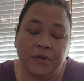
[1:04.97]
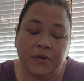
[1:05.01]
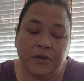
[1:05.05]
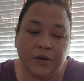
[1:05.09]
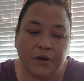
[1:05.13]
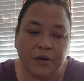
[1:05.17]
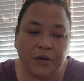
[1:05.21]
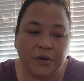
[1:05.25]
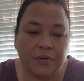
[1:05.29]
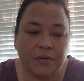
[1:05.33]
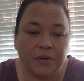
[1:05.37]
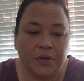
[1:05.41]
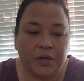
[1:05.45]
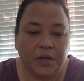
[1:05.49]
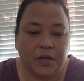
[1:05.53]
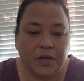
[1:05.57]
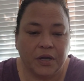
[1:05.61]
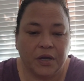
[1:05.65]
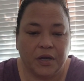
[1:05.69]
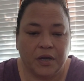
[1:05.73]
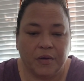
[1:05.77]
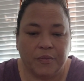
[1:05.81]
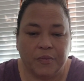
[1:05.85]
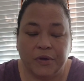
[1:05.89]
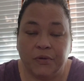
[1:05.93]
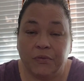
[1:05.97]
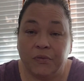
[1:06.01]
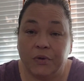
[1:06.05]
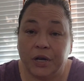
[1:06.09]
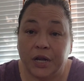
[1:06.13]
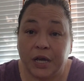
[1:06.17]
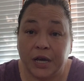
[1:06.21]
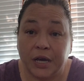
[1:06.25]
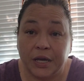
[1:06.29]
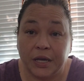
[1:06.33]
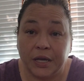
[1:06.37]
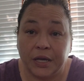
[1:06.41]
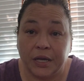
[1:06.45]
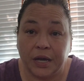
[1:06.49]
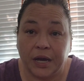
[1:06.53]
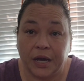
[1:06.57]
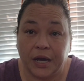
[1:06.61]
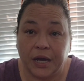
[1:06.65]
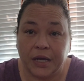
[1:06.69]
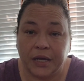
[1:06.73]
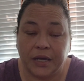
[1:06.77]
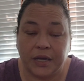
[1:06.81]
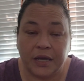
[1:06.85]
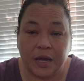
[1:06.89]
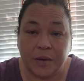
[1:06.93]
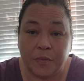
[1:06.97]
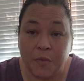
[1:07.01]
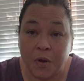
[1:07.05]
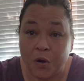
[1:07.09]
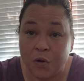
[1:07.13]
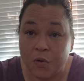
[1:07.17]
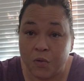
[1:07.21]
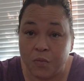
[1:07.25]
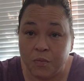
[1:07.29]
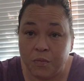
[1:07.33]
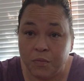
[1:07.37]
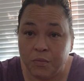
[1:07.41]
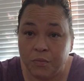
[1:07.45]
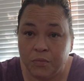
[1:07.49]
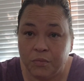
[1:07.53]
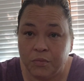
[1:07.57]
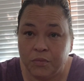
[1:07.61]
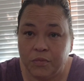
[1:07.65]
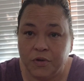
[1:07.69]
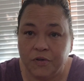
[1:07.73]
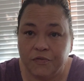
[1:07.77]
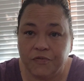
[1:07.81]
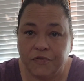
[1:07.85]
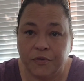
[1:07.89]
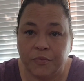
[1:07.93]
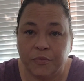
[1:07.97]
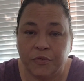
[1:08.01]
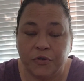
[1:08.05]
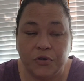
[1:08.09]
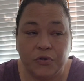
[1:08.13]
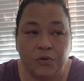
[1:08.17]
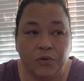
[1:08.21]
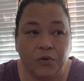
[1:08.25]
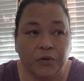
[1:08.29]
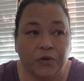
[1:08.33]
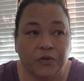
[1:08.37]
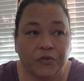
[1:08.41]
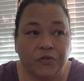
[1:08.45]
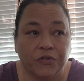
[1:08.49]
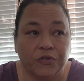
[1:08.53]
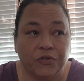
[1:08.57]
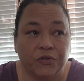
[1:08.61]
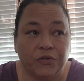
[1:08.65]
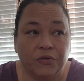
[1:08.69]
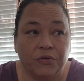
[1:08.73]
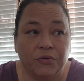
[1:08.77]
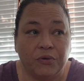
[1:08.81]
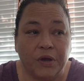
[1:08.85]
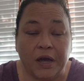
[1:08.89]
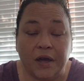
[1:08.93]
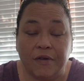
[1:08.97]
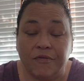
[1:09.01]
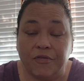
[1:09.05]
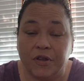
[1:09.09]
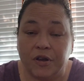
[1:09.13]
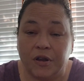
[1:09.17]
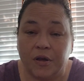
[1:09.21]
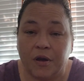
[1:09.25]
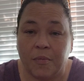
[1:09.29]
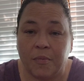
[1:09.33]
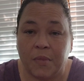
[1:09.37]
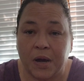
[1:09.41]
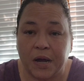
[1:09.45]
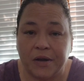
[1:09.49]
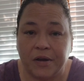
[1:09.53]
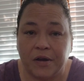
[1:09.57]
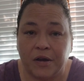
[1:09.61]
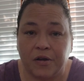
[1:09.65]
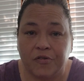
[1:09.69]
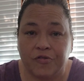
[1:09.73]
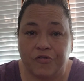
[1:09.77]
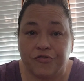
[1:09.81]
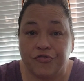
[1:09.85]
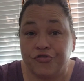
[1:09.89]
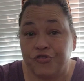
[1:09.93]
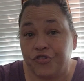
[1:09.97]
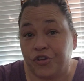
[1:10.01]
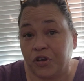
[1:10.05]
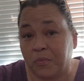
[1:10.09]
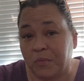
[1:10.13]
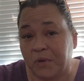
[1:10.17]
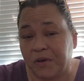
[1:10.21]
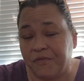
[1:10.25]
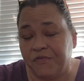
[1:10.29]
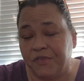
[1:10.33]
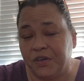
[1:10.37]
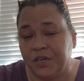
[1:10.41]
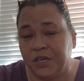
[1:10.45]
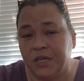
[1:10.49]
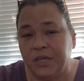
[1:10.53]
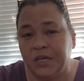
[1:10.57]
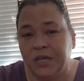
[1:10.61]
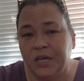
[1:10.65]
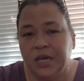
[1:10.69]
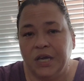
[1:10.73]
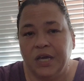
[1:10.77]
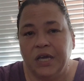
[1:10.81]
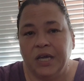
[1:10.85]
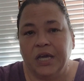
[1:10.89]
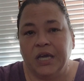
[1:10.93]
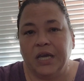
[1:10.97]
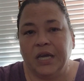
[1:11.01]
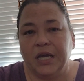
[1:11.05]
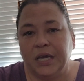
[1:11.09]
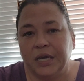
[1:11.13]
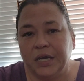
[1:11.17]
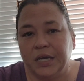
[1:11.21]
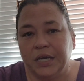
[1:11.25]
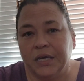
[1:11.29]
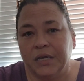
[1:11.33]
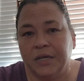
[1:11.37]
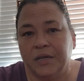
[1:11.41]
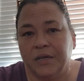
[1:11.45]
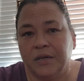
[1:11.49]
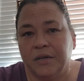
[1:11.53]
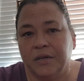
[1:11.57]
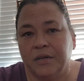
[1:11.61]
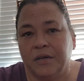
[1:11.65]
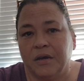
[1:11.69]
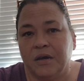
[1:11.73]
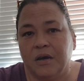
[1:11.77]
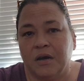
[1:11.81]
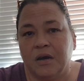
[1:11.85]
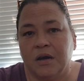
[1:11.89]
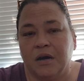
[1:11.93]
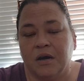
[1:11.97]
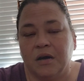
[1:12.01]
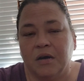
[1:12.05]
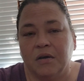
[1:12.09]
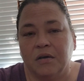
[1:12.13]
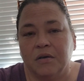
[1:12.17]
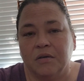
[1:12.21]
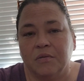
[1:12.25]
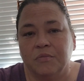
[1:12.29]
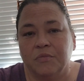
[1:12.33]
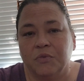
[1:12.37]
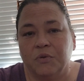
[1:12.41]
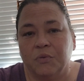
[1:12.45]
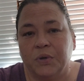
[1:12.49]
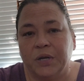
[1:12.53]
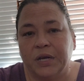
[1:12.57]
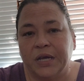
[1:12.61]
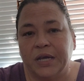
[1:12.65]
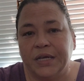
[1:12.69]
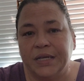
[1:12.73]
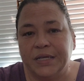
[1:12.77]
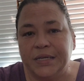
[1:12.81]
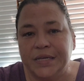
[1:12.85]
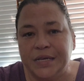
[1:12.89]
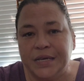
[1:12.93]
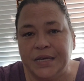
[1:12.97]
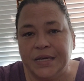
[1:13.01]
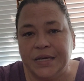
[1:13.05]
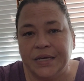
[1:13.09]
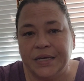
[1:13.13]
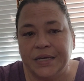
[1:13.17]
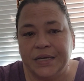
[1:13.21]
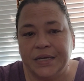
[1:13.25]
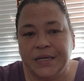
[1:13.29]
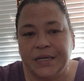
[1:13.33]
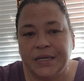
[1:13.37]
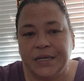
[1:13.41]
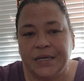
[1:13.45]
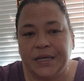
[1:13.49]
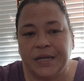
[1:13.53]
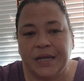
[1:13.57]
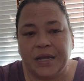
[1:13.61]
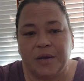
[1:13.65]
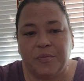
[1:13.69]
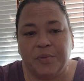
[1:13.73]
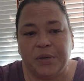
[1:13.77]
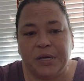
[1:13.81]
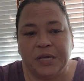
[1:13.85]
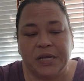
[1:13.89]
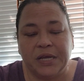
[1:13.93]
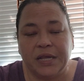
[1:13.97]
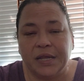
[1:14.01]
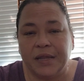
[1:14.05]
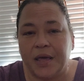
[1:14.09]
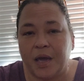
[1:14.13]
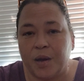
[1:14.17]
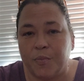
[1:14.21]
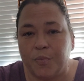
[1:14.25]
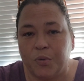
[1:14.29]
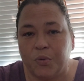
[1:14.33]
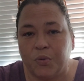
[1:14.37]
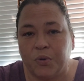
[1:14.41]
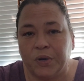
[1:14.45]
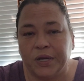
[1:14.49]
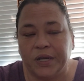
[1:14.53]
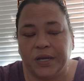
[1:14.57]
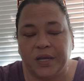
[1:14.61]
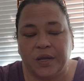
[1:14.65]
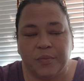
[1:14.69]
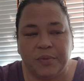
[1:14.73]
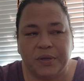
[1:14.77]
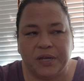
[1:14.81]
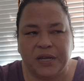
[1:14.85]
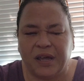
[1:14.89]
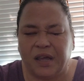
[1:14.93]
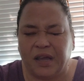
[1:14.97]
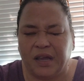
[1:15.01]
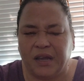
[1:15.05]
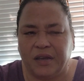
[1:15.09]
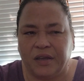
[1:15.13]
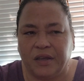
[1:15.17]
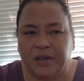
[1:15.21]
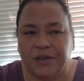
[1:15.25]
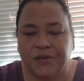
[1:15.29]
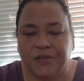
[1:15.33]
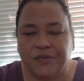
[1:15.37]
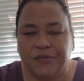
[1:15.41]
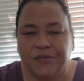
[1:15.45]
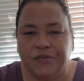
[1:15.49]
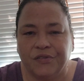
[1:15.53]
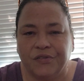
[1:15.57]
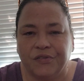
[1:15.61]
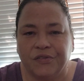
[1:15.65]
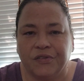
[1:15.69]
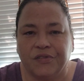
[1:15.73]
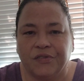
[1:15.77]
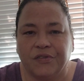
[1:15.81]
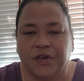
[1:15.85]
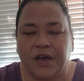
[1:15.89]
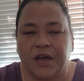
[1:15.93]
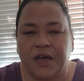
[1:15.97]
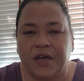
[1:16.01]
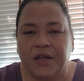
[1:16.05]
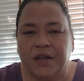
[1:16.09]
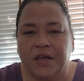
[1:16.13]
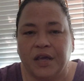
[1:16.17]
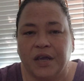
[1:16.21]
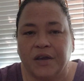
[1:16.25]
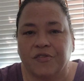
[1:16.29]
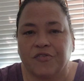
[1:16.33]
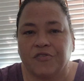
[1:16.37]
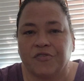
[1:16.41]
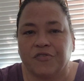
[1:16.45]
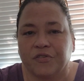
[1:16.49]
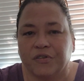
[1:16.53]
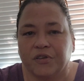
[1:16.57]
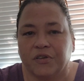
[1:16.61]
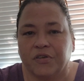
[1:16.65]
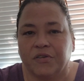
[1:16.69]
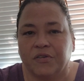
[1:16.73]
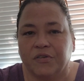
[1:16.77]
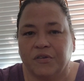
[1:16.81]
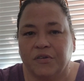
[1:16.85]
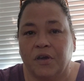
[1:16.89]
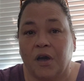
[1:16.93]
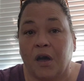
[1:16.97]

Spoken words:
I mean, when I came home from New York to have my doctors check my feet, and when I did, it had been at that point, it had been 8 days since I had actually